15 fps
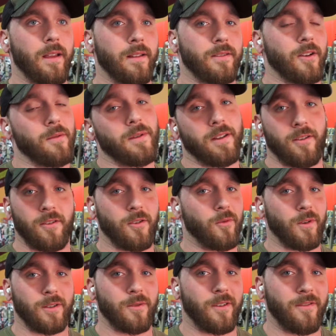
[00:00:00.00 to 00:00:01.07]
So I'm either gonna do
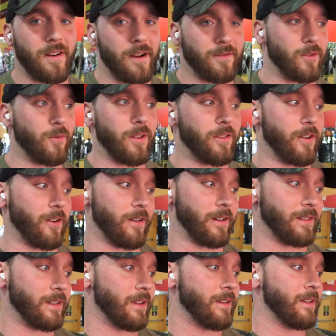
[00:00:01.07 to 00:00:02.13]
125s or
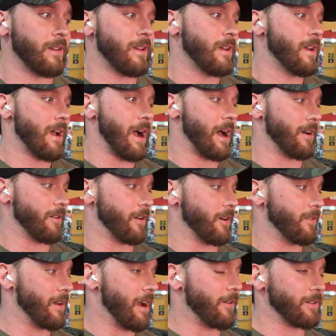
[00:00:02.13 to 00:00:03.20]
130s. I don't know.
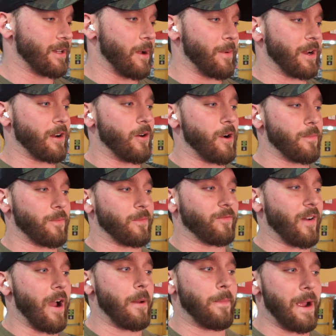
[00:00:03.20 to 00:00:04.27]
Every time I go up
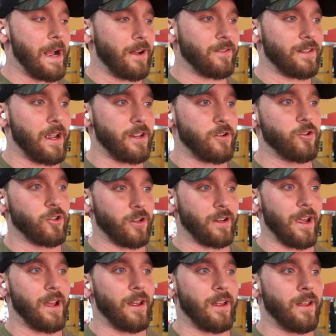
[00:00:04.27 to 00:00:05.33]
5 pounds, I usually
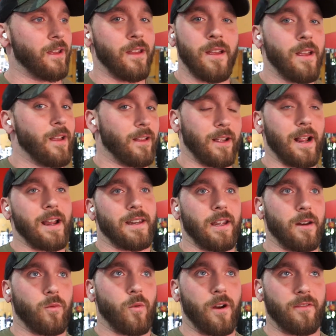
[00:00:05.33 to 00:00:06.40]
get, like I
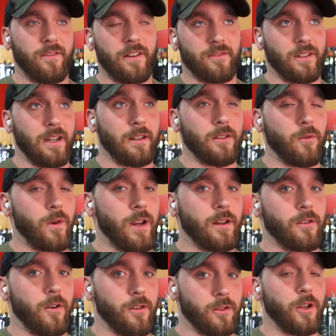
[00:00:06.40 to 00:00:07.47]
did 115 the week
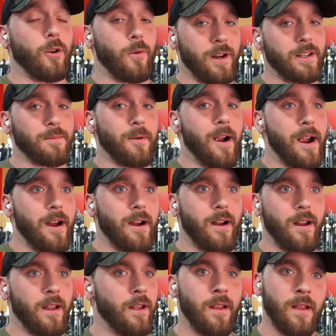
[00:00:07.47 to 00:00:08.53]
or 2 weeks prior,
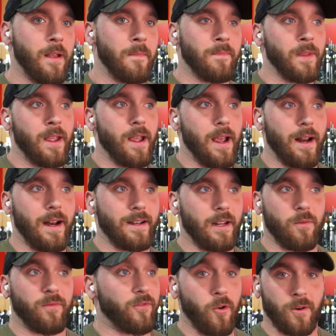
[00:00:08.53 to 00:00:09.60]
and I
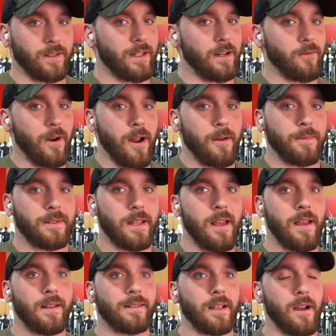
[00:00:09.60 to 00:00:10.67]
did 14 reps.
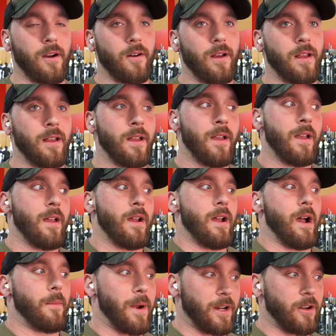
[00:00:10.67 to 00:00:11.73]
So
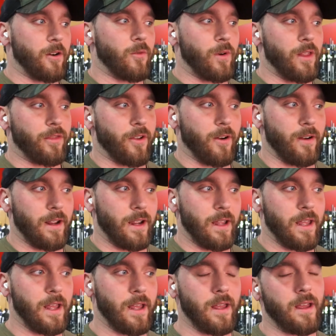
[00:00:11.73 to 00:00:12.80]
I might go to 130
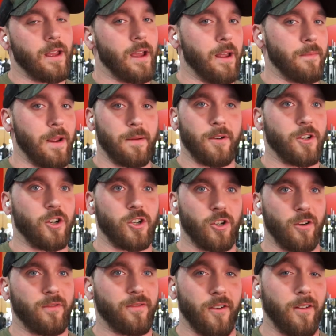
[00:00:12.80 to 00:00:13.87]
and maybe just
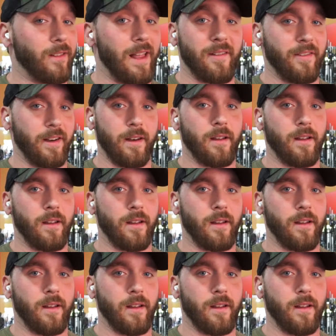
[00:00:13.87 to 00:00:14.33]
shoot for 11.